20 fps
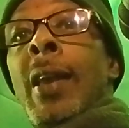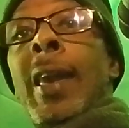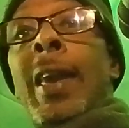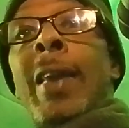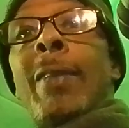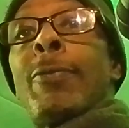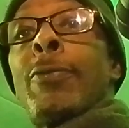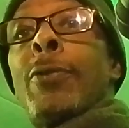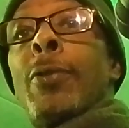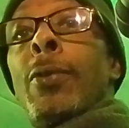
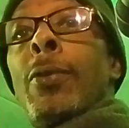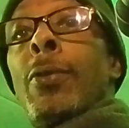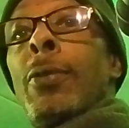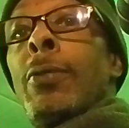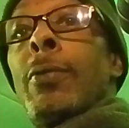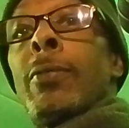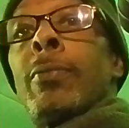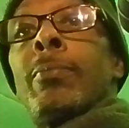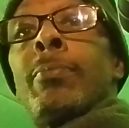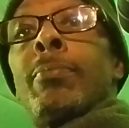
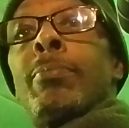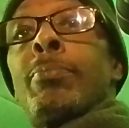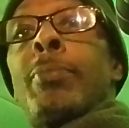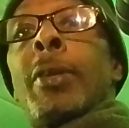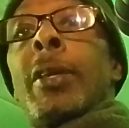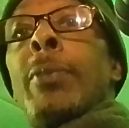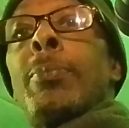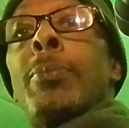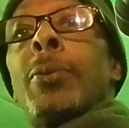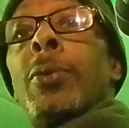hateful
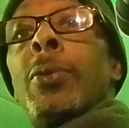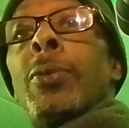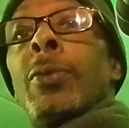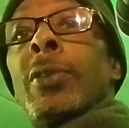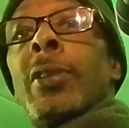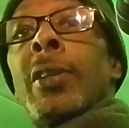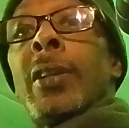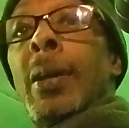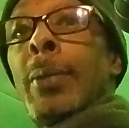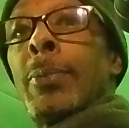people
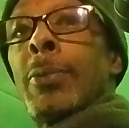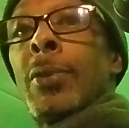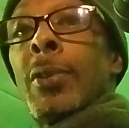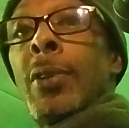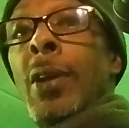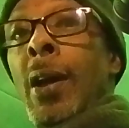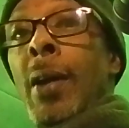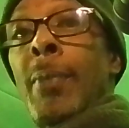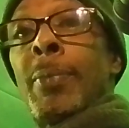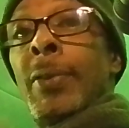when it comes
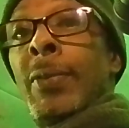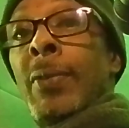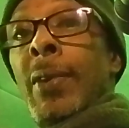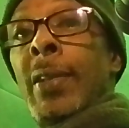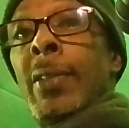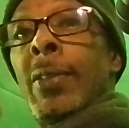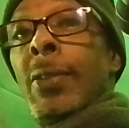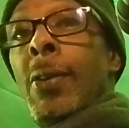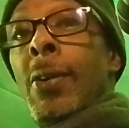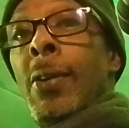to
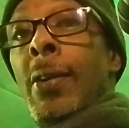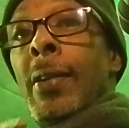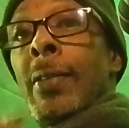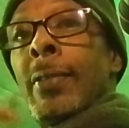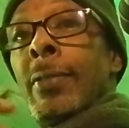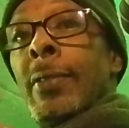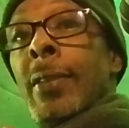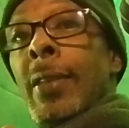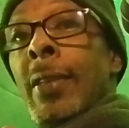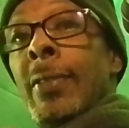copyright
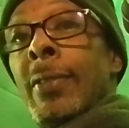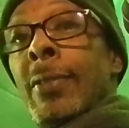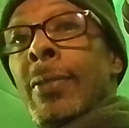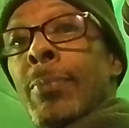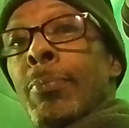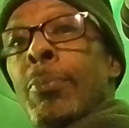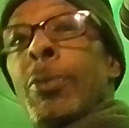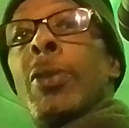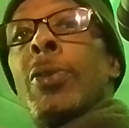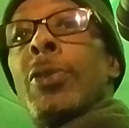law and
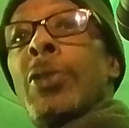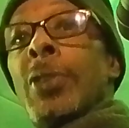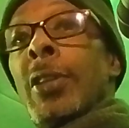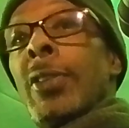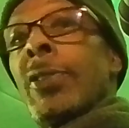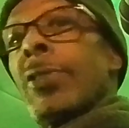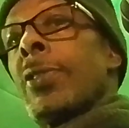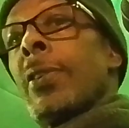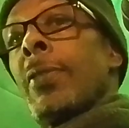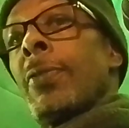music
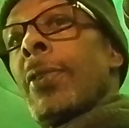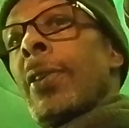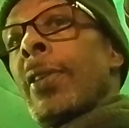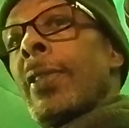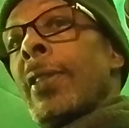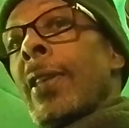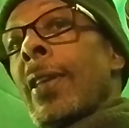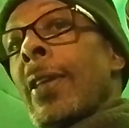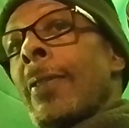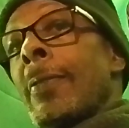and stuff
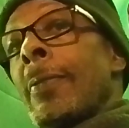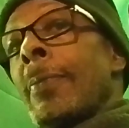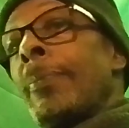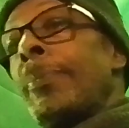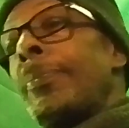like that.